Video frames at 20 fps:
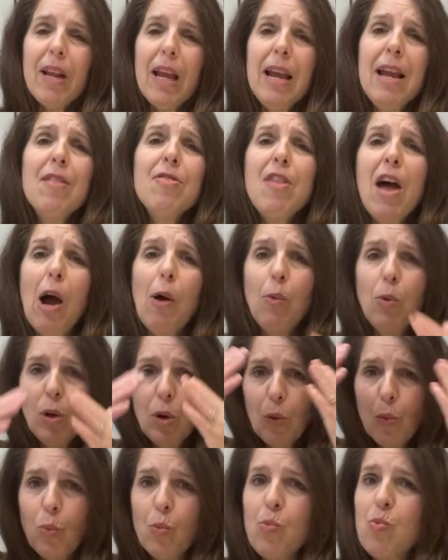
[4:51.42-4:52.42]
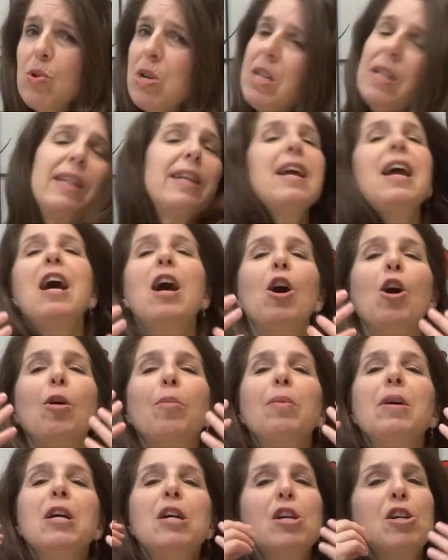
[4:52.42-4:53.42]
And that will really
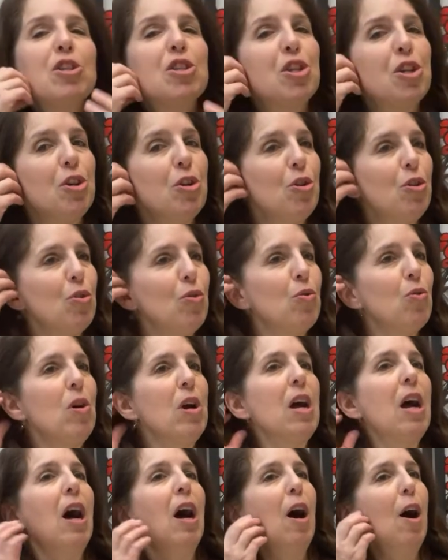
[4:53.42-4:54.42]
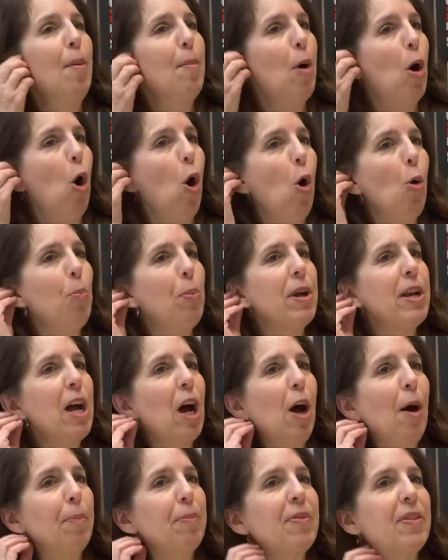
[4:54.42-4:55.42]
help to open
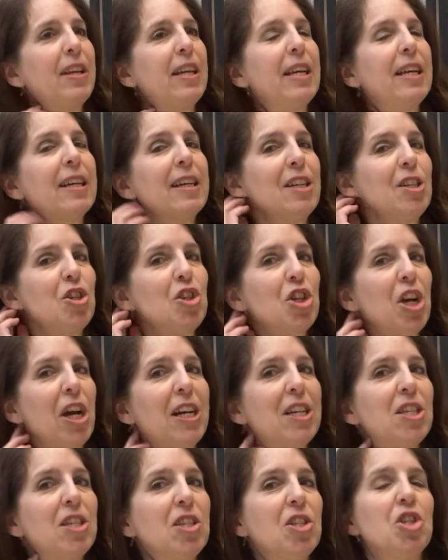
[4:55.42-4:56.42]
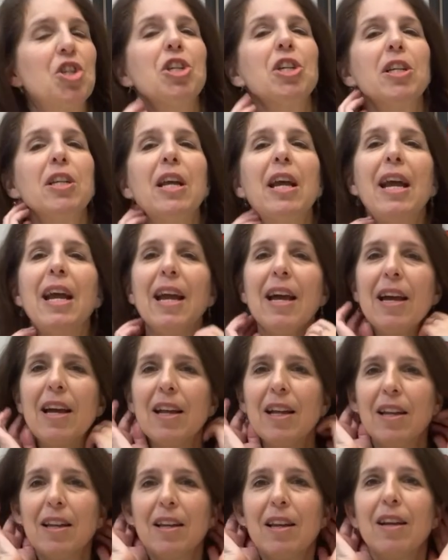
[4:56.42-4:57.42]
up the congestion
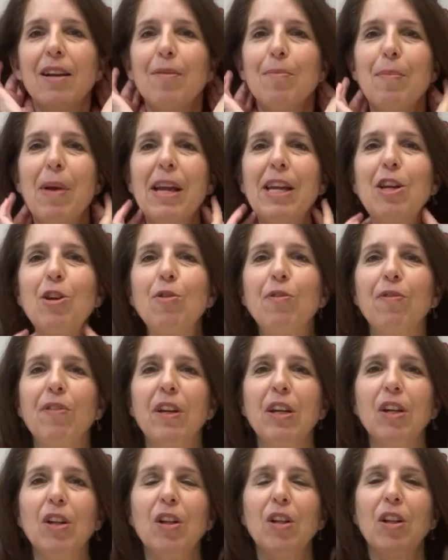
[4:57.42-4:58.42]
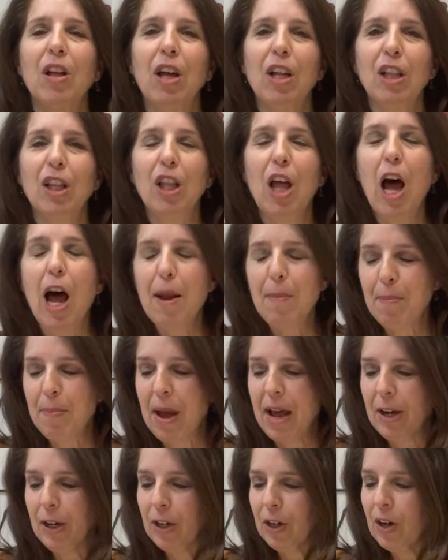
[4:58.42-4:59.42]
and make you feel a lot
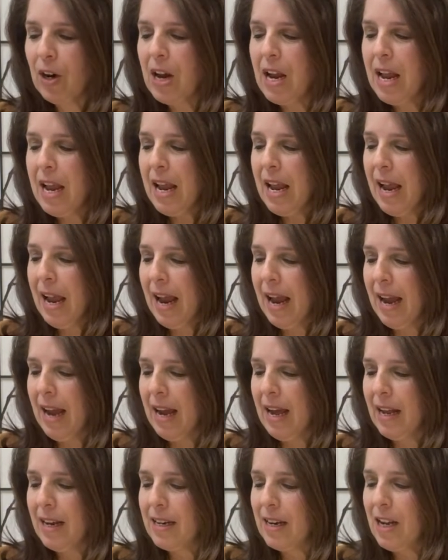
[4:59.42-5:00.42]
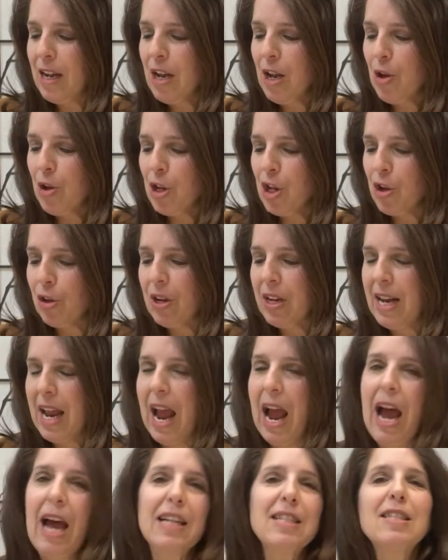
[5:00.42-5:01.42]
better. And you can
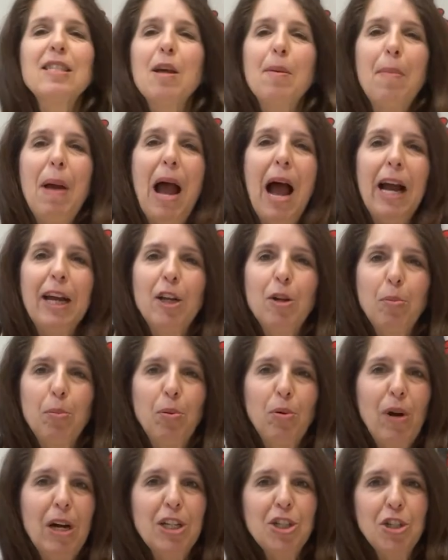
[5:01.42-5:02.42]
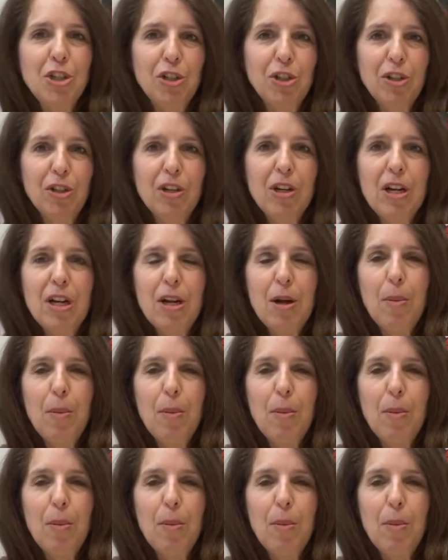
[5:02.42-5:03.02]
add some acupressure.